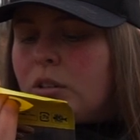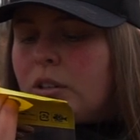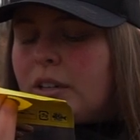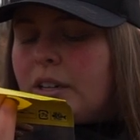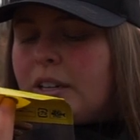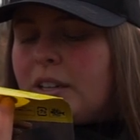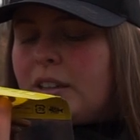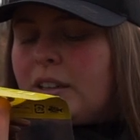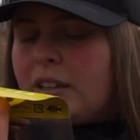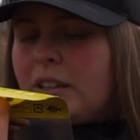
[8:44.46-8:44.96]

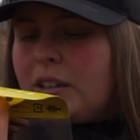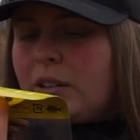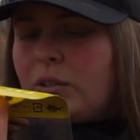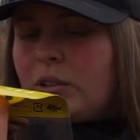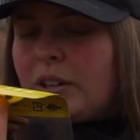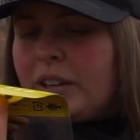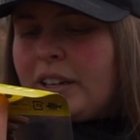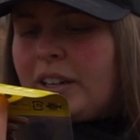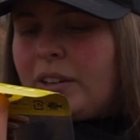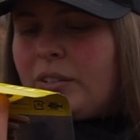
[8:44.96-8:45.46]
And the,
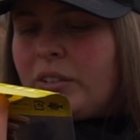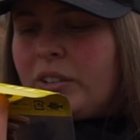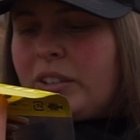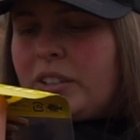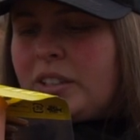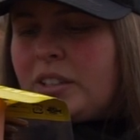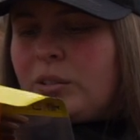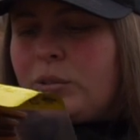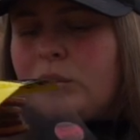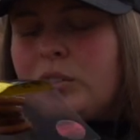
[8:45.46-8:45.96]
well, I can't really
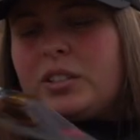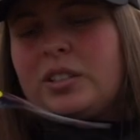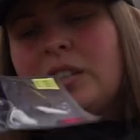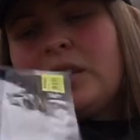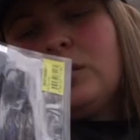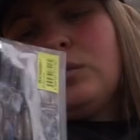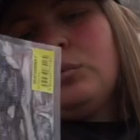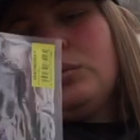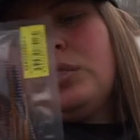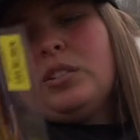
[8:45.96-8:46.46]
tell what
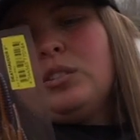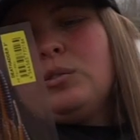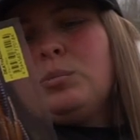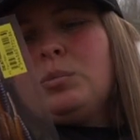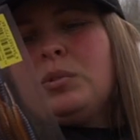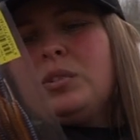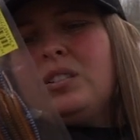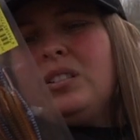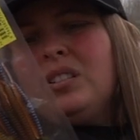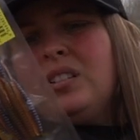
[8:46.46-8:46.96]
side's which.
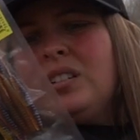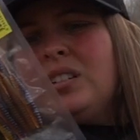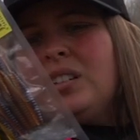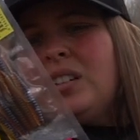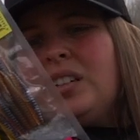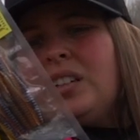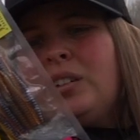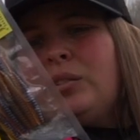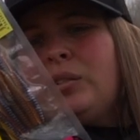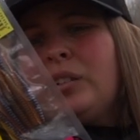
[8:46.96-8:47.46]
But
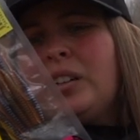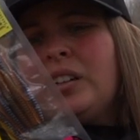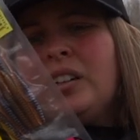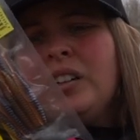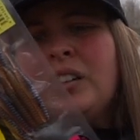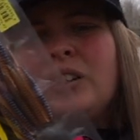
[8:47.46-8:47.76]
anyway.